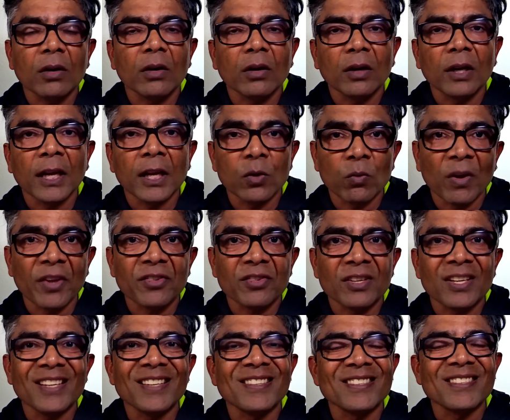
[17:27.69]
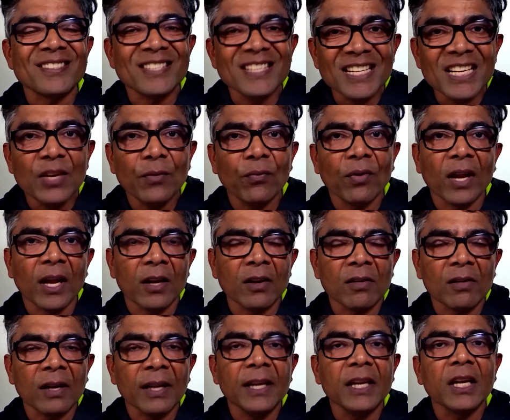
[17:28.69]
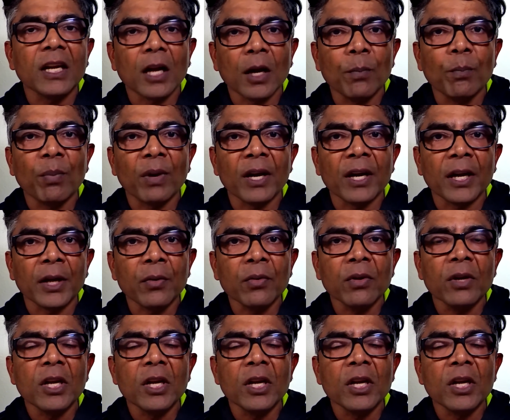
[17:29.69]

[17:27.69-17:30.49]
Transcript: investing significantly comparative